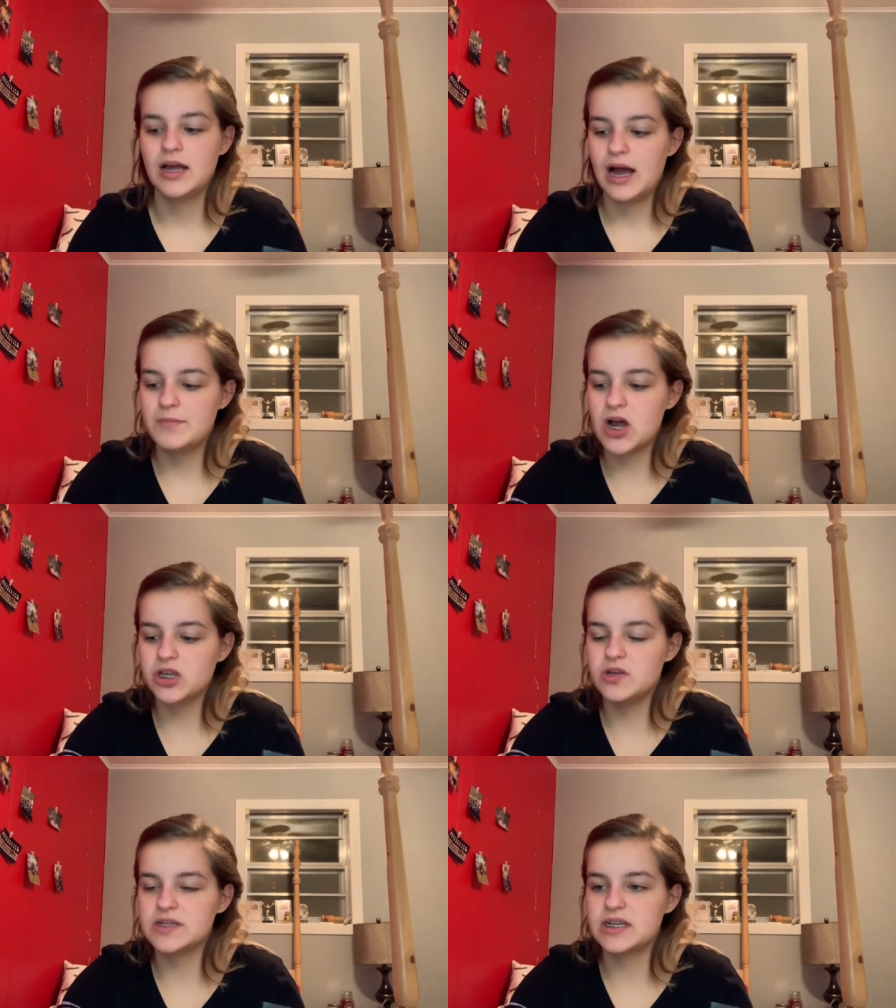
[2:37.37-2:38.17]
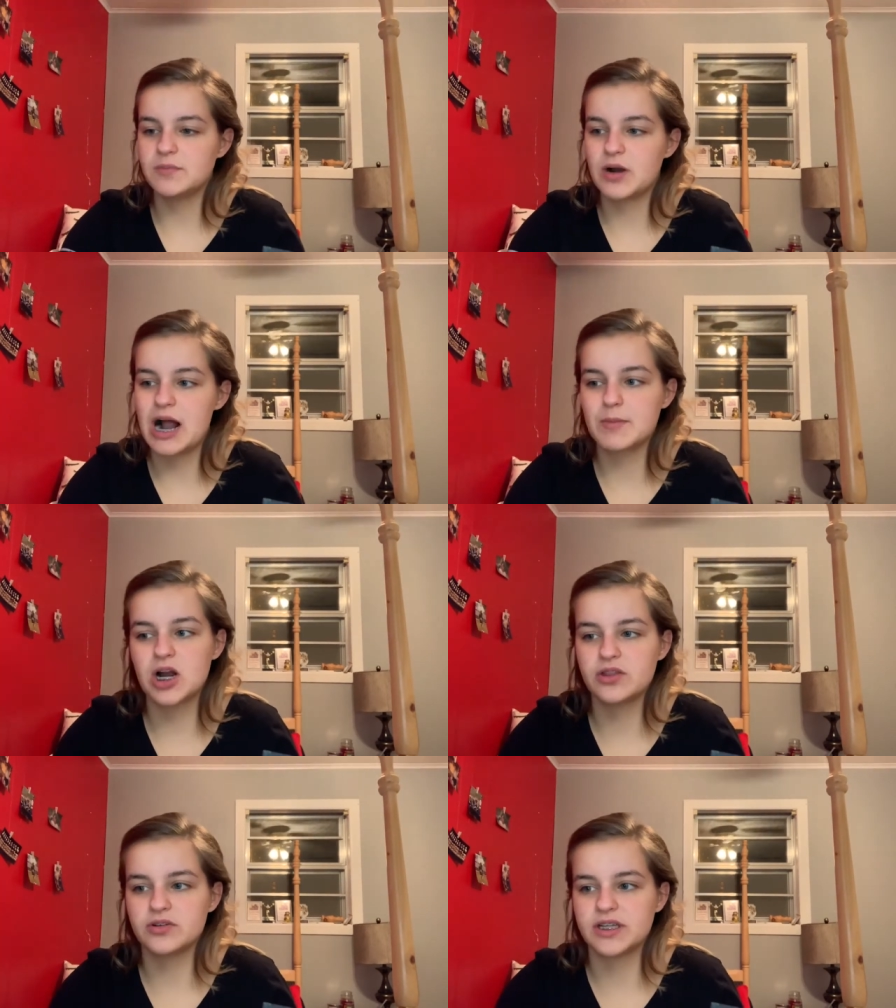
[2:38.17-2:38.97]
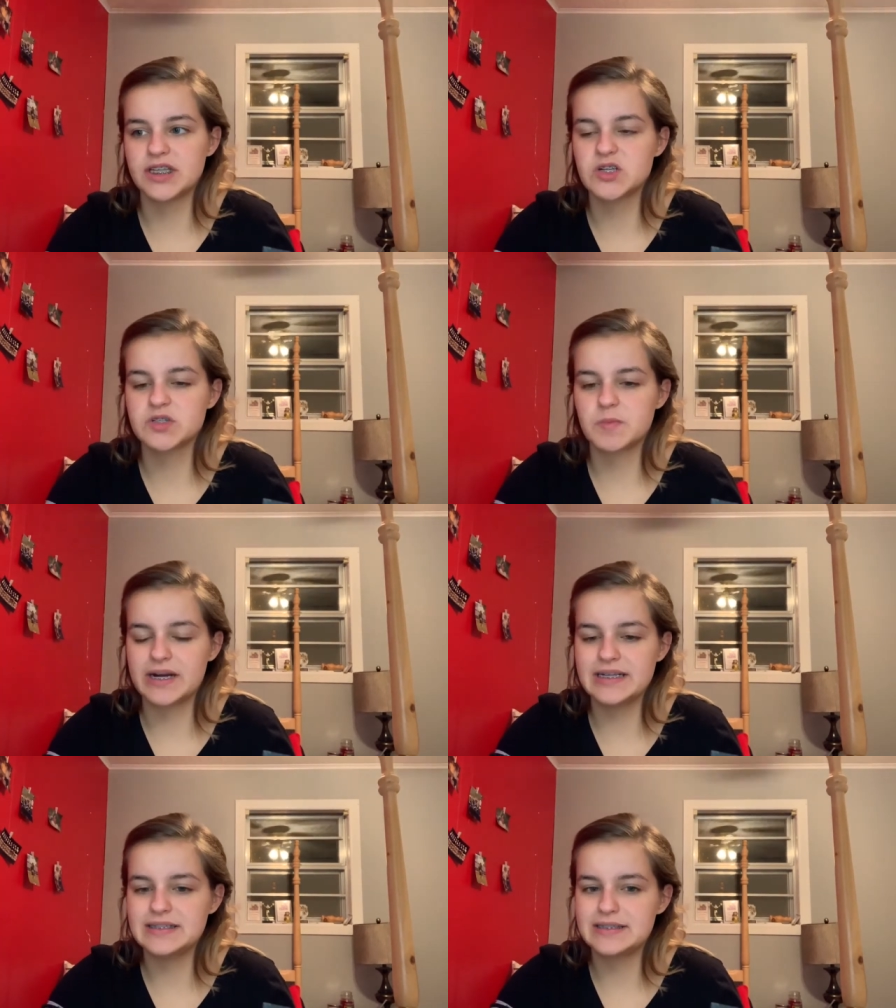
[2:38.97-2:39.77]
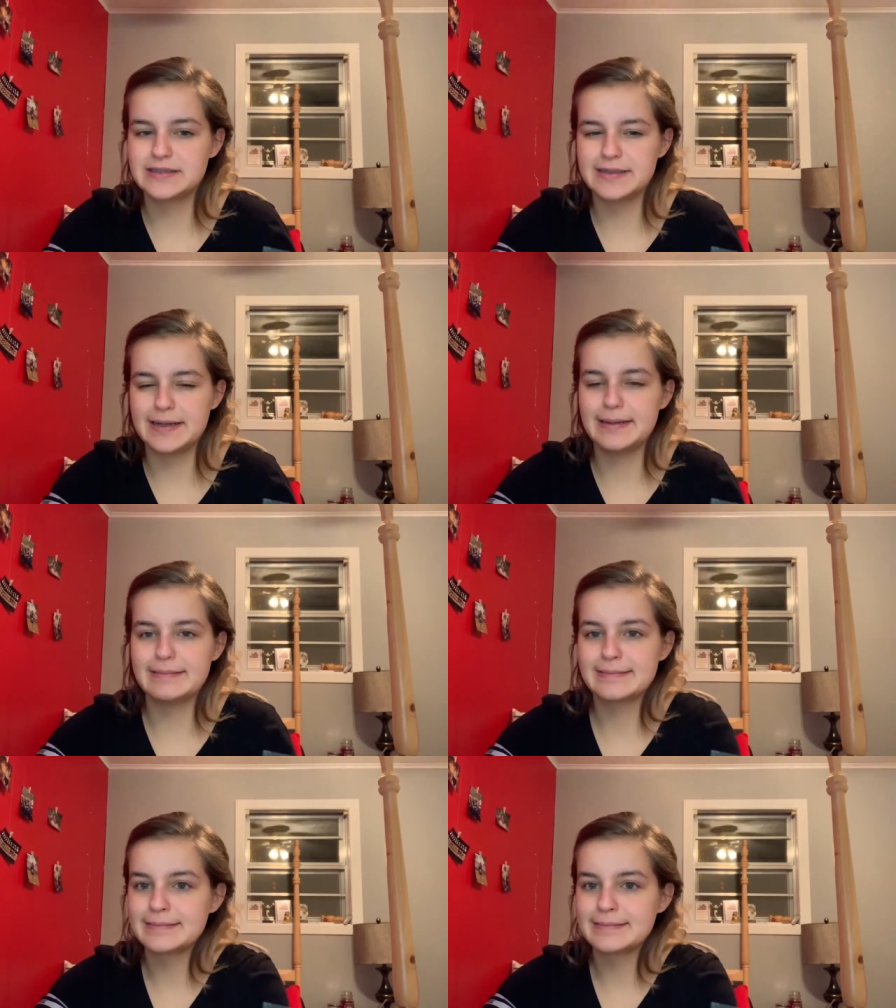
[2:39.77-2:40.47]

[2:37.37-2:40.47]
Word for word: i'm not using a primer other than those sprays today